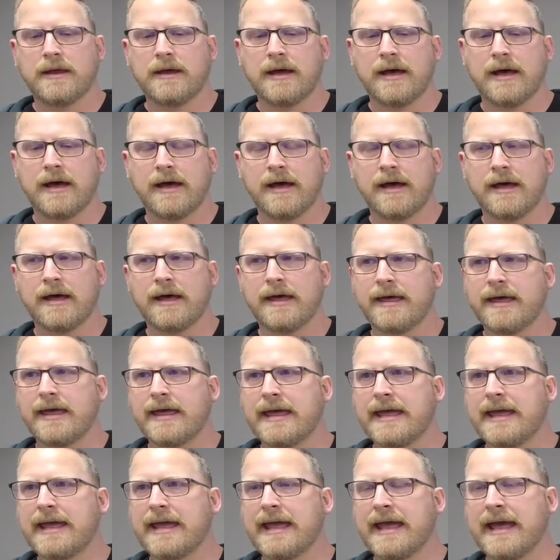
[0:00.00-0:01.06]

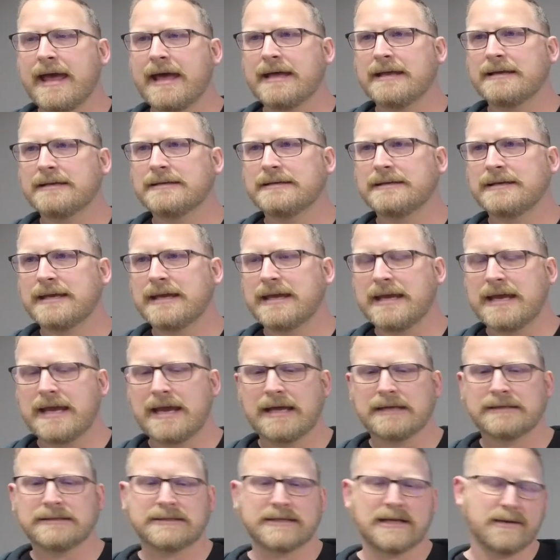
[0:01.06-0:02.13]
And he
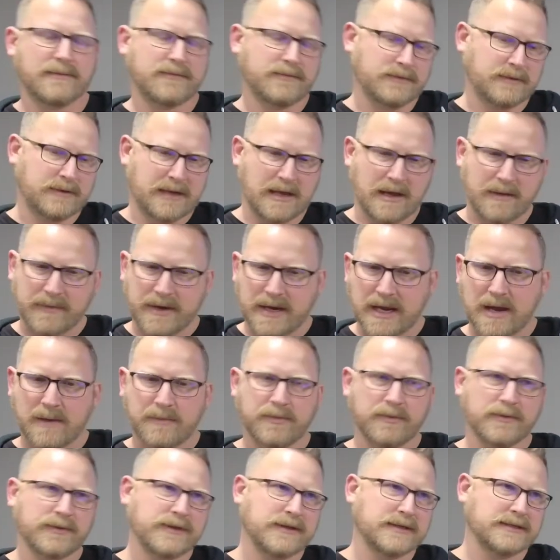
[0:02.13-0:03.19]
ends up coming up
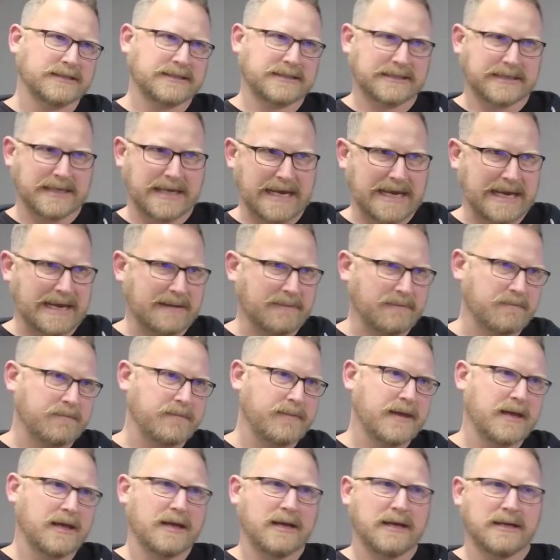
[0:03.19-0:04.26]
with this scheme
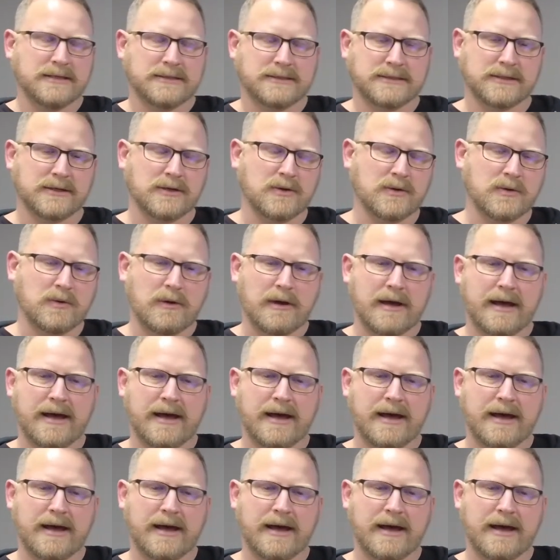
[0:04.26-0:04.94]
to